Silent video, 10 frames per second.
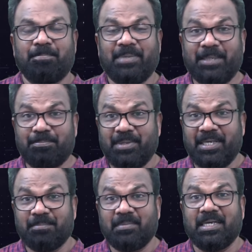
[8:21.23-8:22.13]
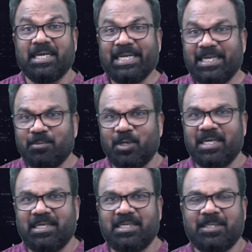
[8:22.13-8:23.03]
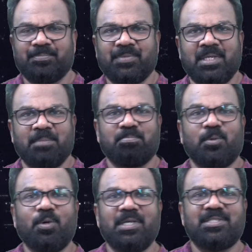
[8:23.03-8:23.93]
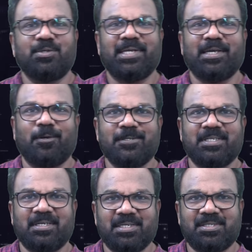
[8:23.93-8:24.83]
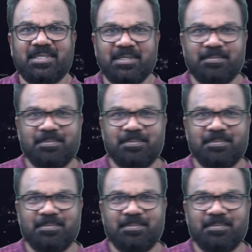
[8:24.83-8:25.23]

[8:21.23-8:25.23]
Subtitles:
ppm and molality. Mole is not a concentration term.